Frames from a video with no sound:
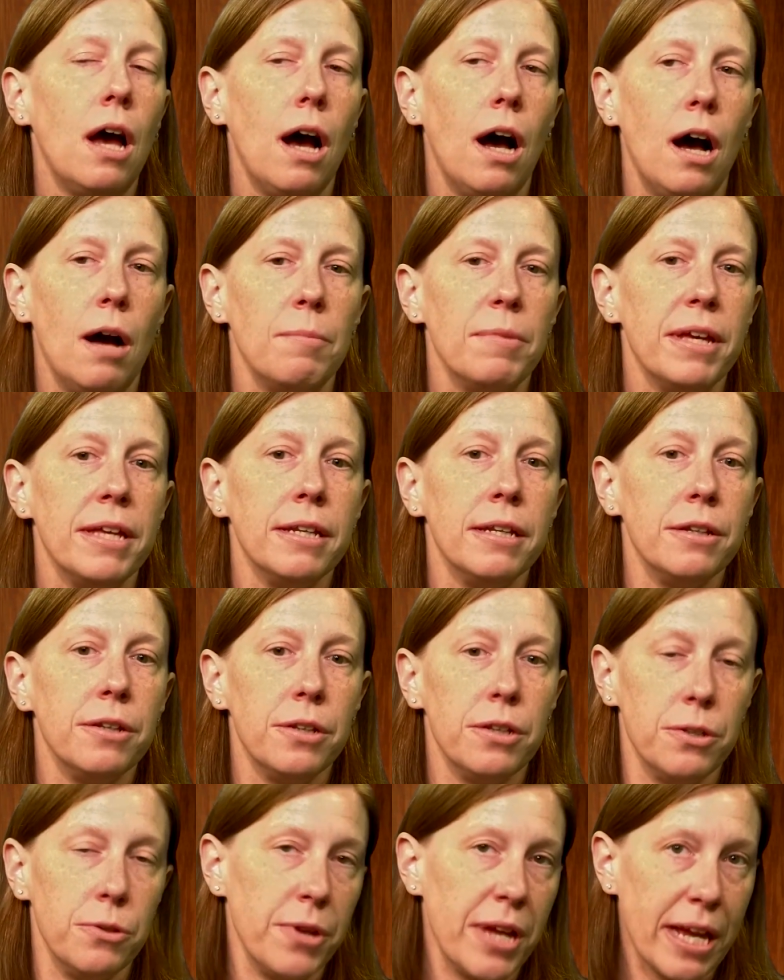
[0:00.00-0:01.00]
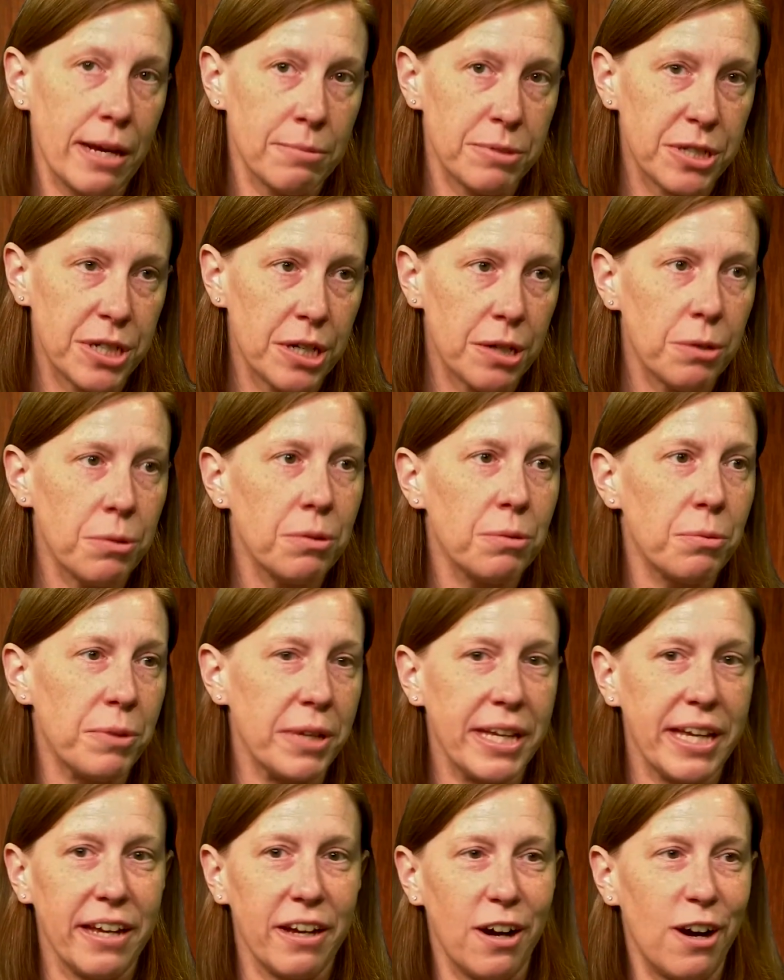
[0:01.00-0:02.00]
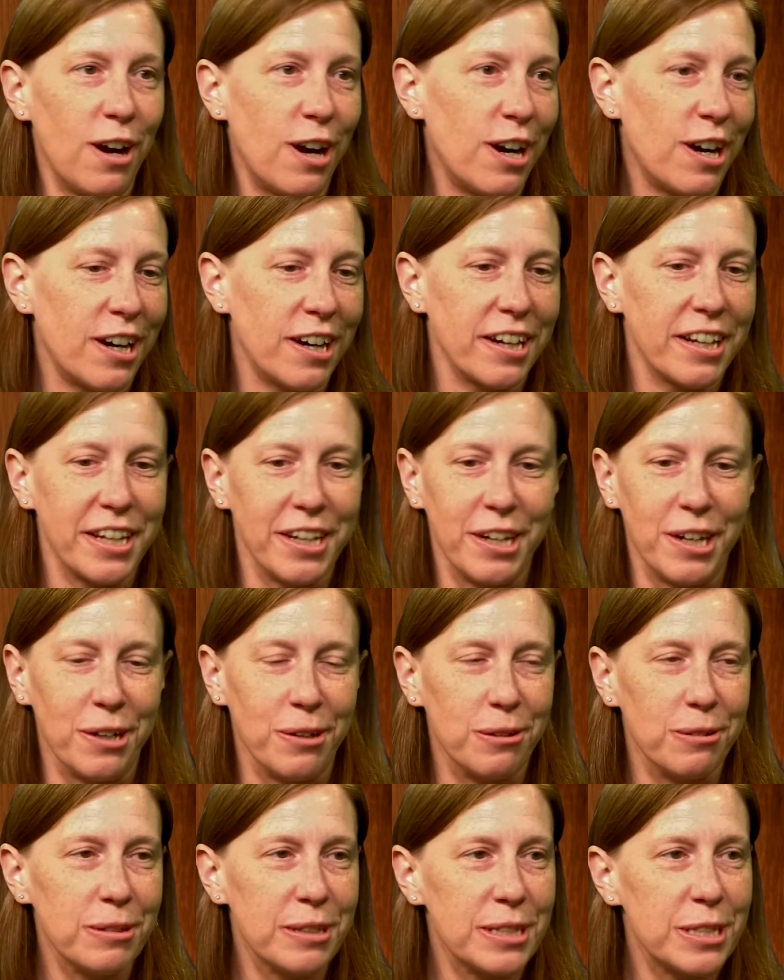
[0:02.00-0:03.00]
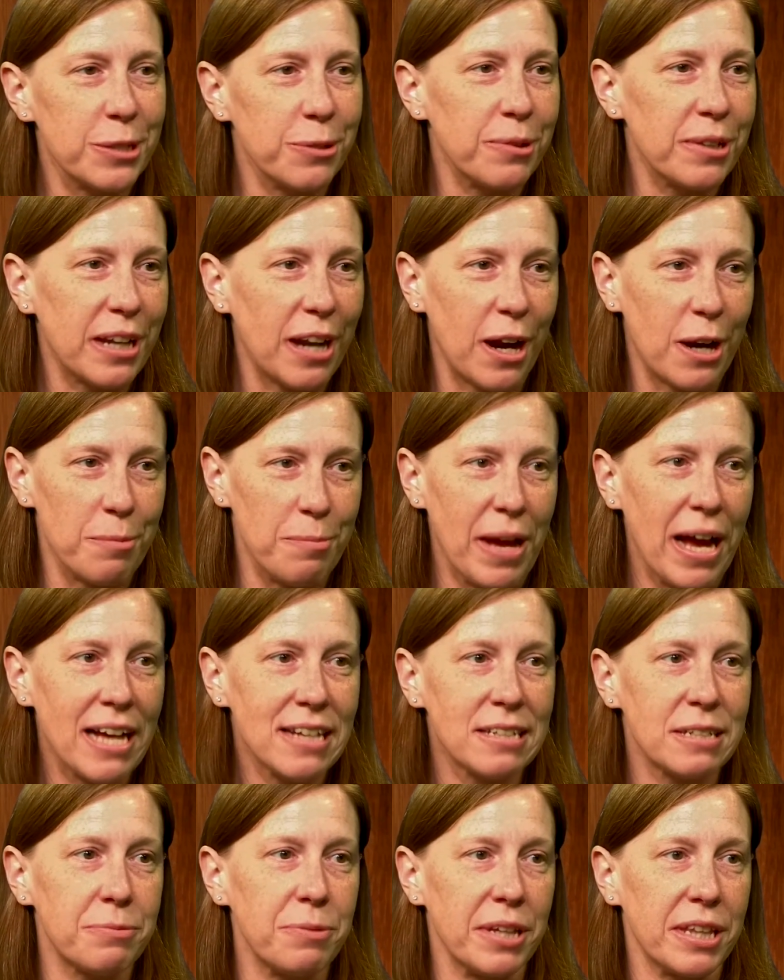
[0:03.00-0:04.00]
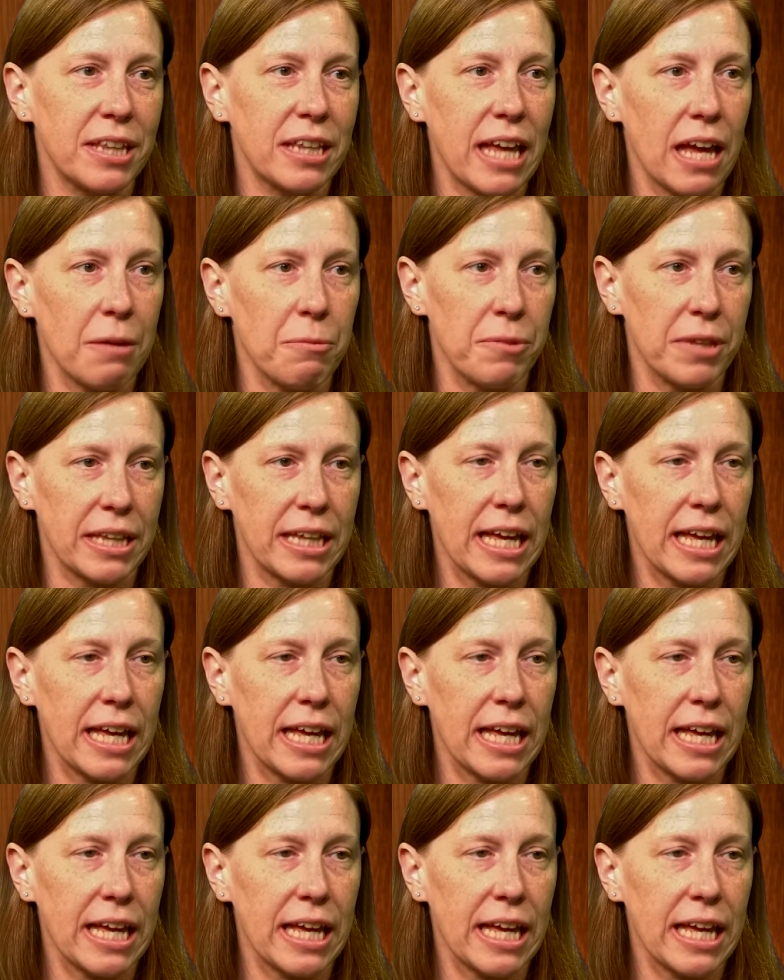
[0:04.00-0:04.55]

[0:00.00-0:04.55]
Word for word: Um, in New Hampshire, we are, you know, doing our best with with